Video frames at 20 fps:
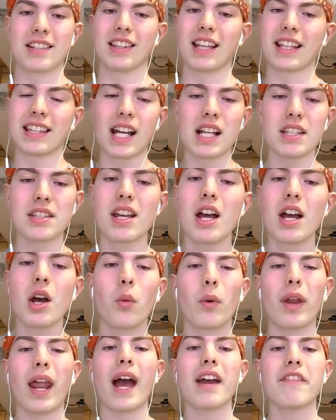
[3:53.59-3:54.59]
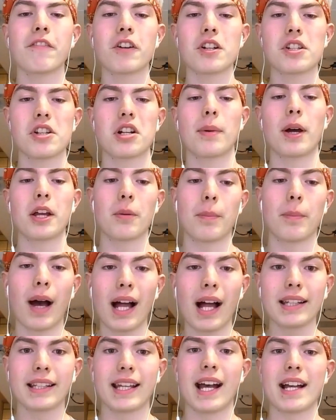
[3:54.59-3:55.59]
Like that's when I first heard about your
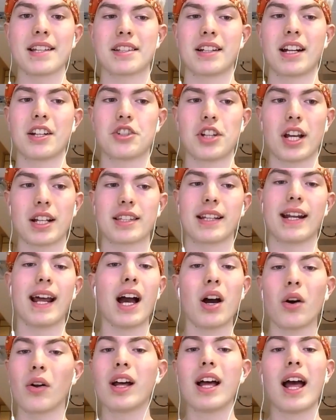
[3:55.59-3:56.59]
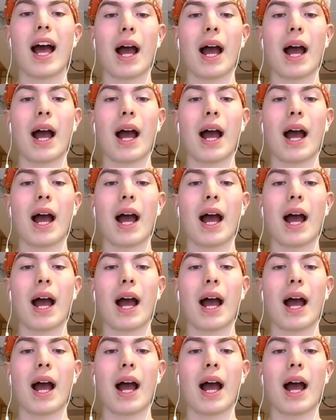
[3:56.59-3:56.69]
podcast and I checked it out.